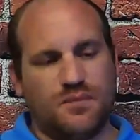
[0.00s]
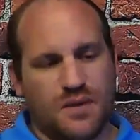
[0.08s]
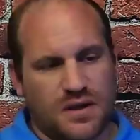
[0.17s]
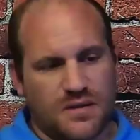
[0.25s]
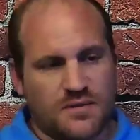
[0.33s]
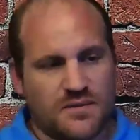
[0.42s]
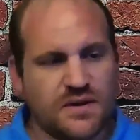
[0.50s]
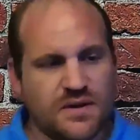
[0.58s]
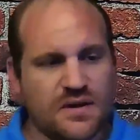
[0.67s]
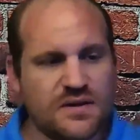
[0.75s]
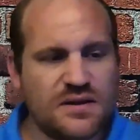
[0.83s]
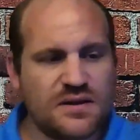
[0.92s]
Pick up some
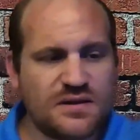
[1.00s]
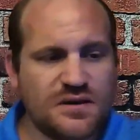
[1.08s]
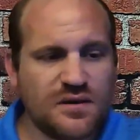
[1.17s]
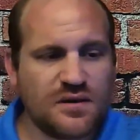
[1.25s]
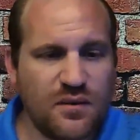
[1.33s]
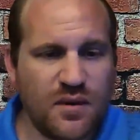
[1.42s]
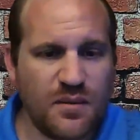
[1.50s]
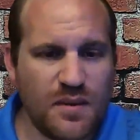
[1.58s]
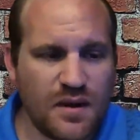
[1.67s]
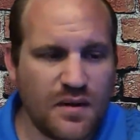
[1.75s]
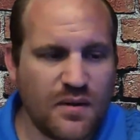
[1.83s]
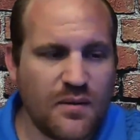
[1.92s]
Sonic slushies on the way
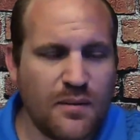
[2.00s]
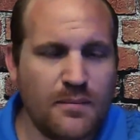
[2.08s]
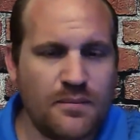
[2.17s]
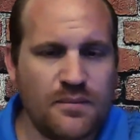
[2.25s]
back home.